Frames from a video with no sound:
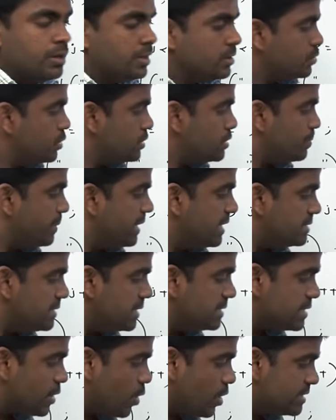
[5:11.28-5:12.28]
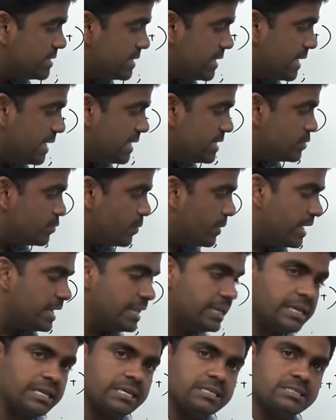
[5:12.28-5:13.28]
So, spaces logic is
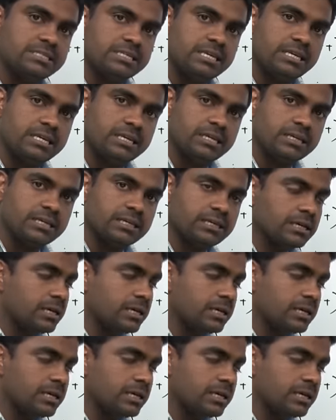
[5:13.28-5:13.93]
very easy.